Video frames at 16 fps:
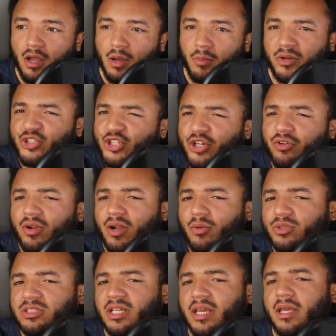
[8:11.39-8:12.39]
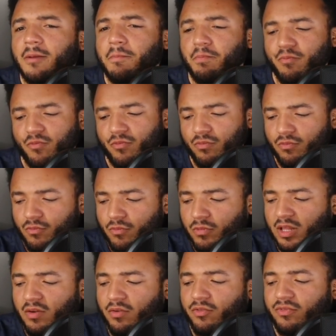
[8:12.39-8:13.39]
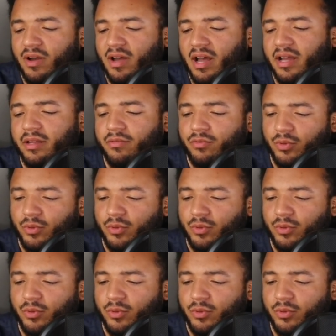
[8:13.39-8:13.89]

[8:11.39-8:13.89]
But generally, I would say level 5